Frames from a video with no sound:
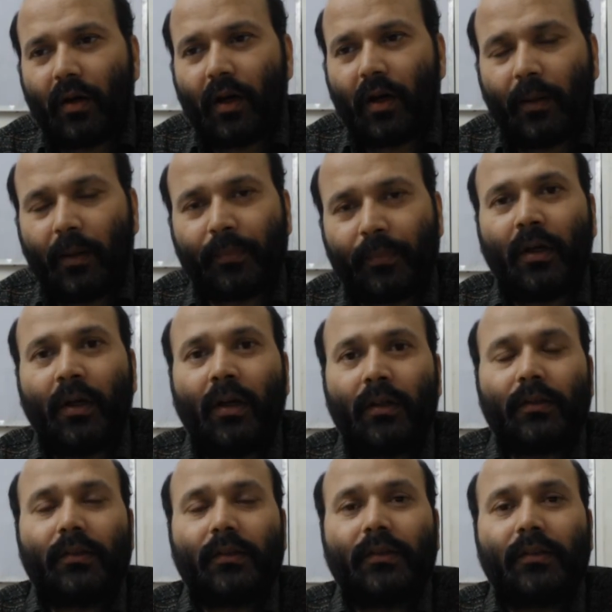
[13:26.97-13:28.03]
up,
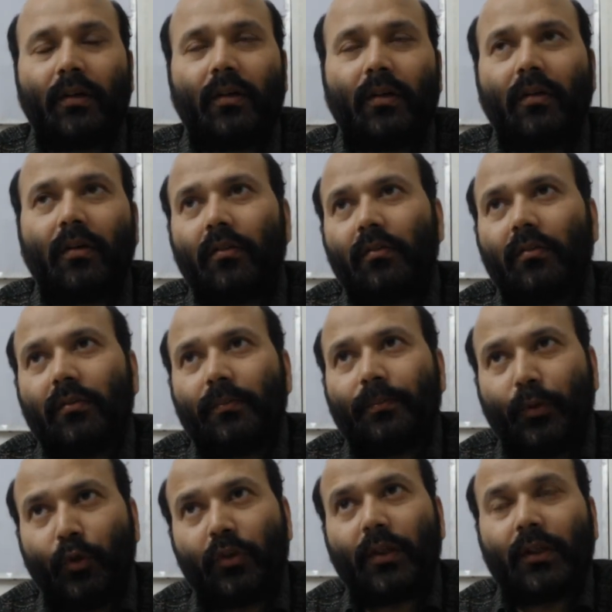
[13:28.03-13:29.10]

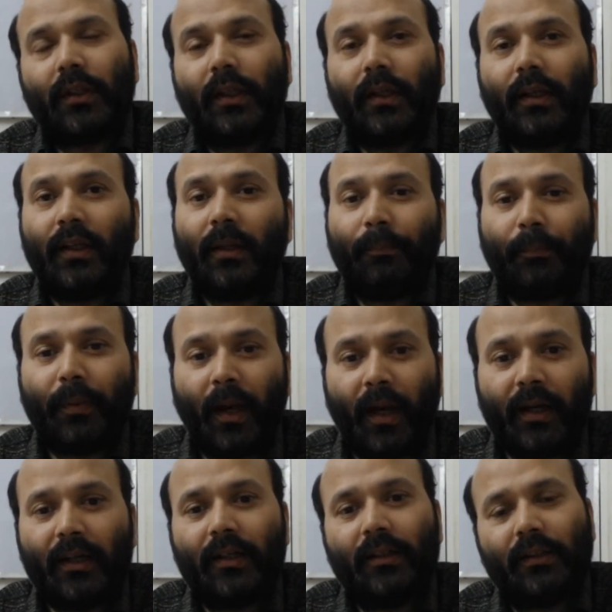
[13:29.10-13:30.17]
put the thing in a
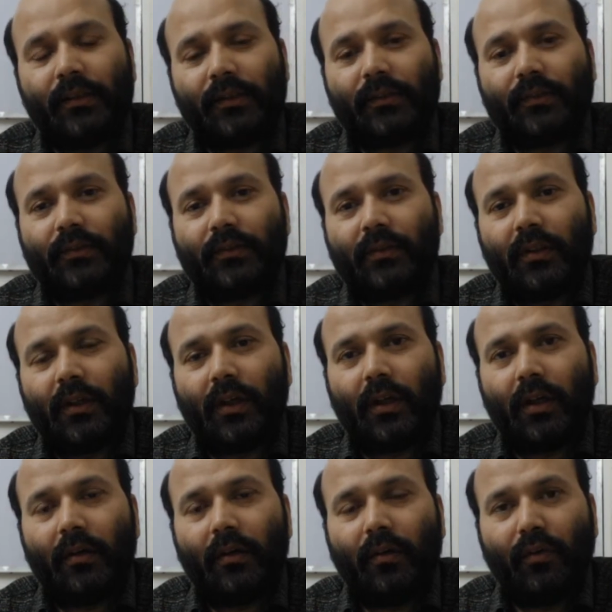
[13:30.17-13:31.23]
planned
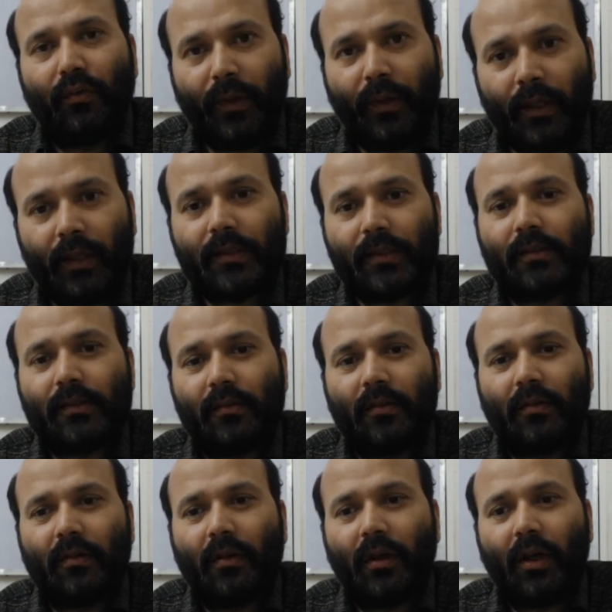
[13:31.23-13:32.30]
ways
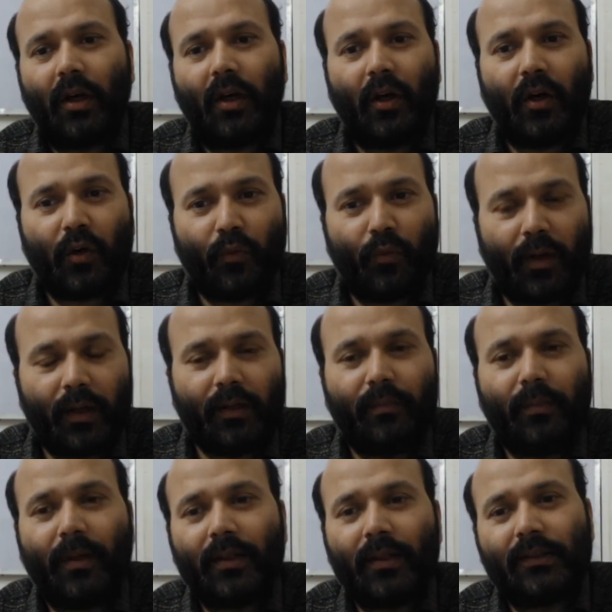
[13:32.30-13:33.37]
or
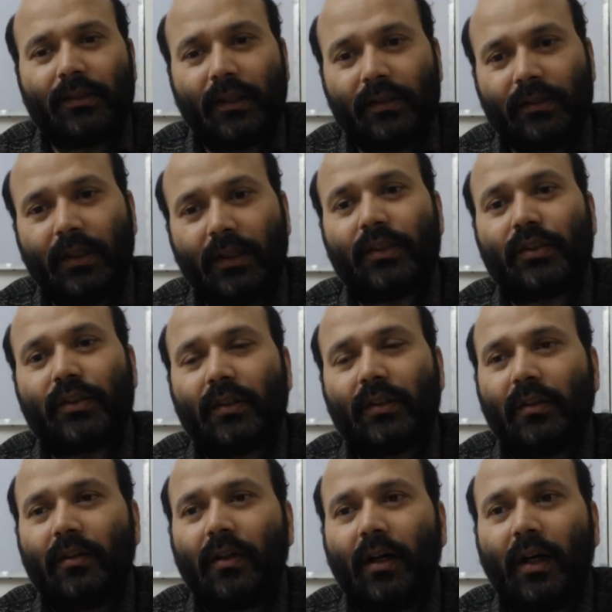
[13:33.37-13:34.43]
whatever changes
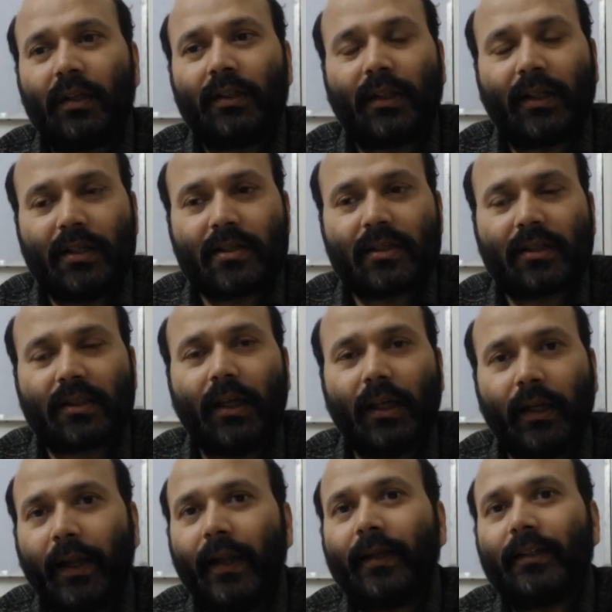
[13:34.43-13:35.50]
and cultural
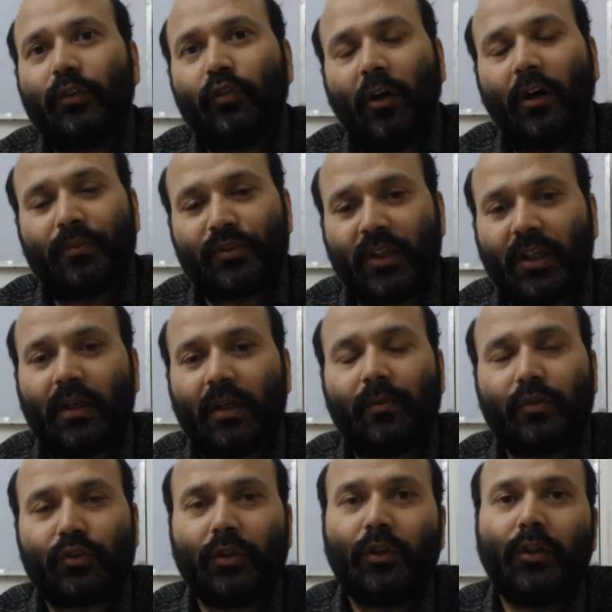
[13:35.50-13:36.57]
lag you observe.
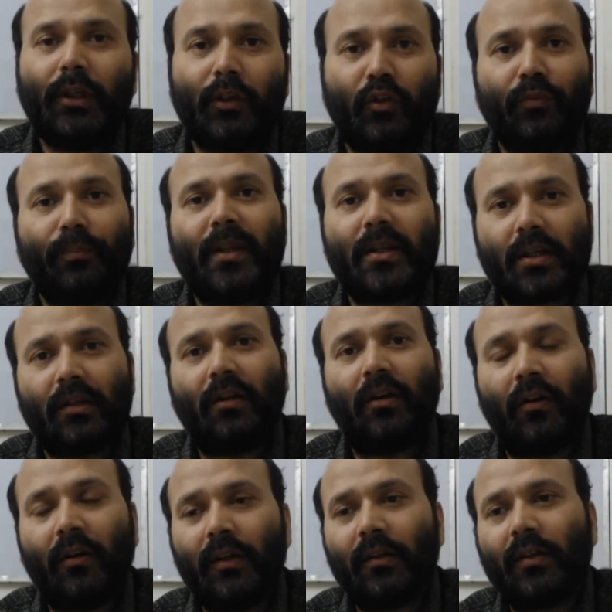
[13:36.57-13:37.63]
So you need to mention
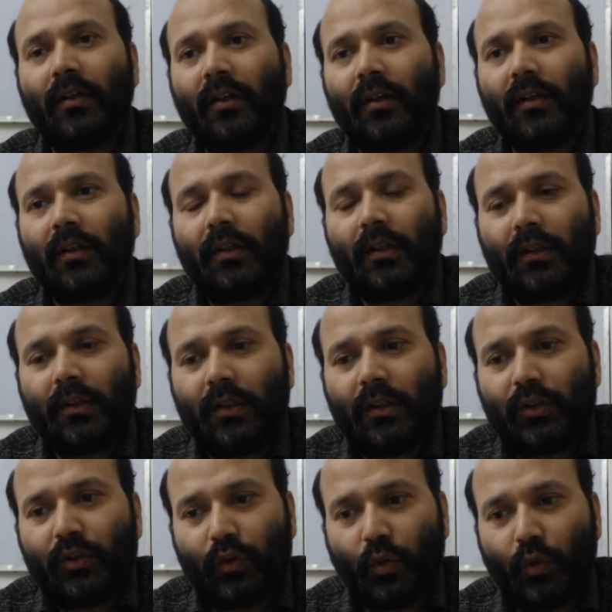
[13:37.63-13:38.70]
all
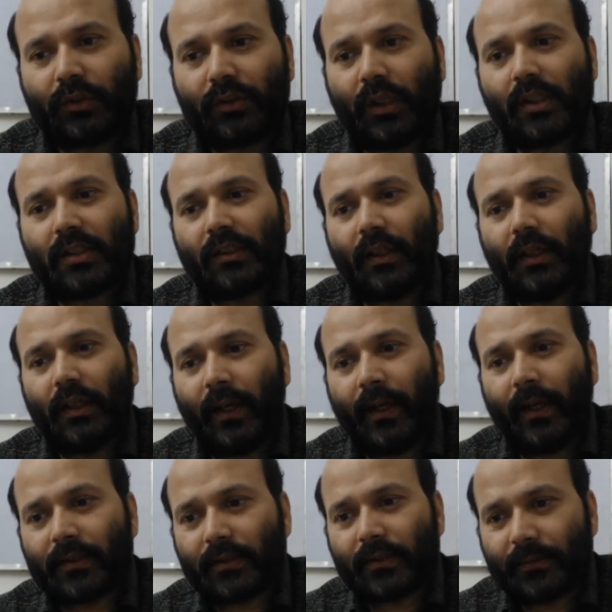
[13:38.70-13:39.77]
those cultural
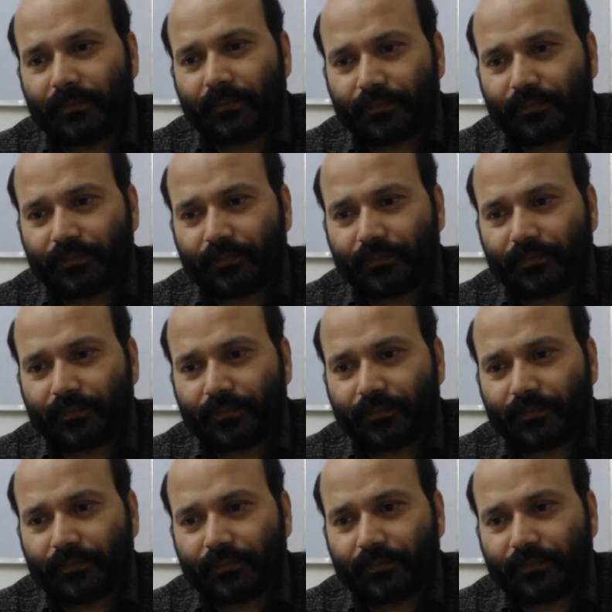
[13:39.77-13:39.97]
lags.